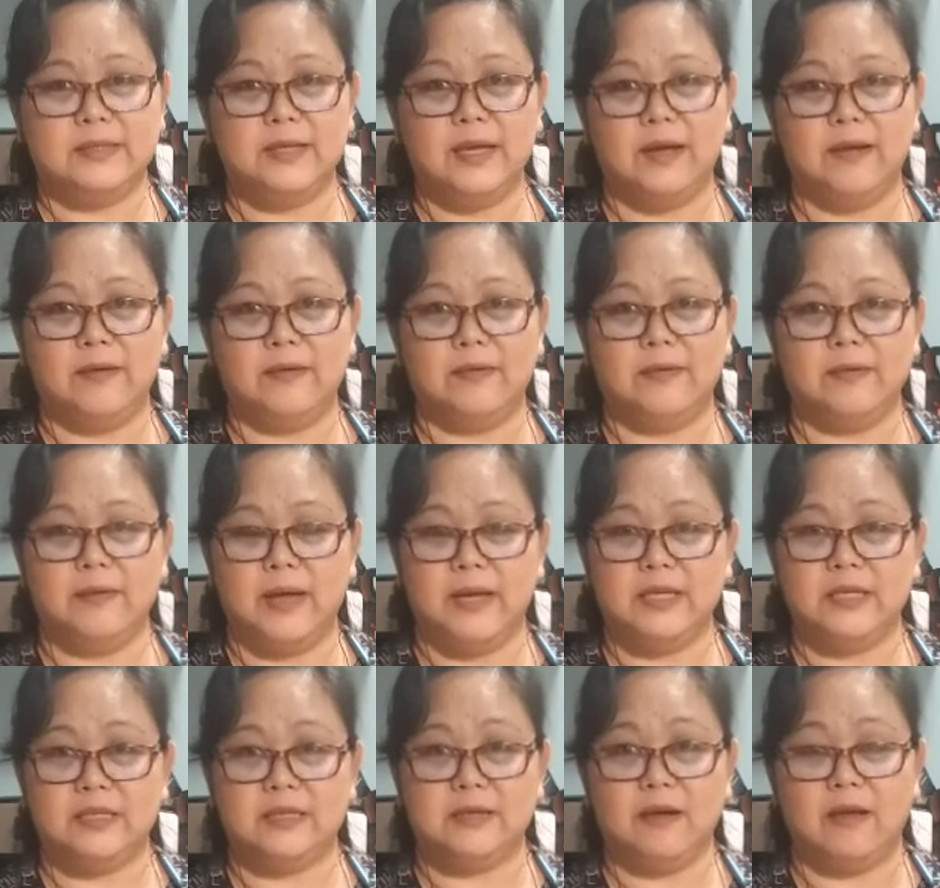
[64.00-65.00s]
So I
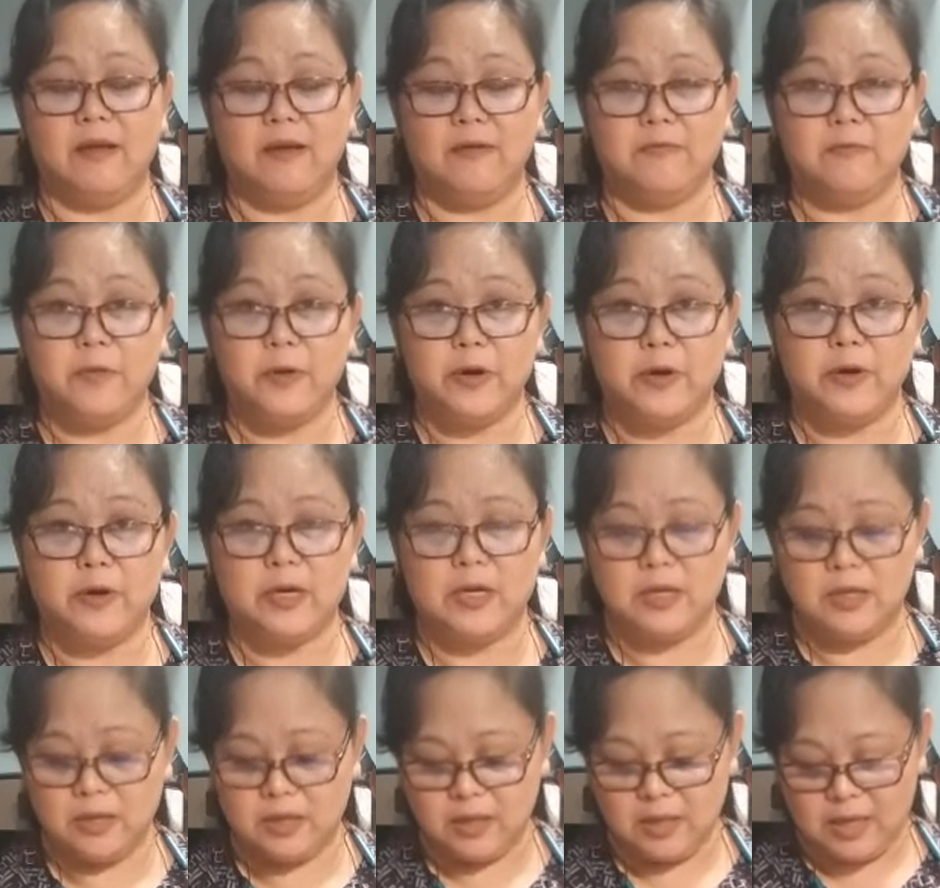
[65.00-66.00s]
just got off work
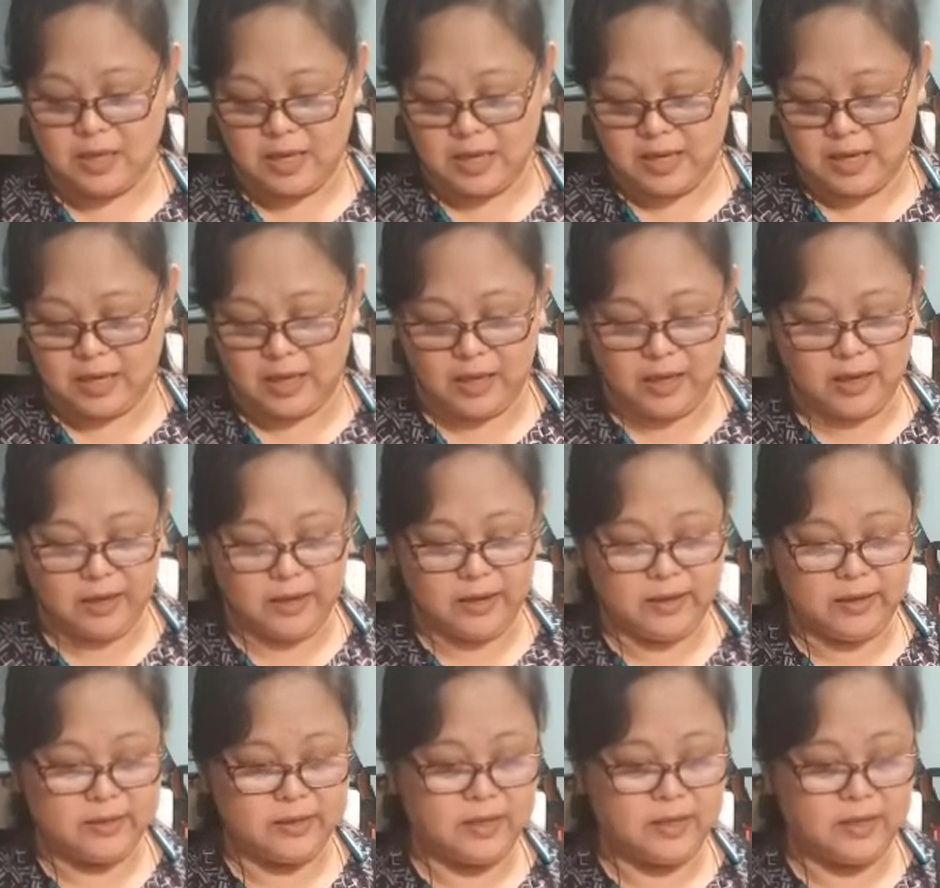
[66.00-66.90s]
and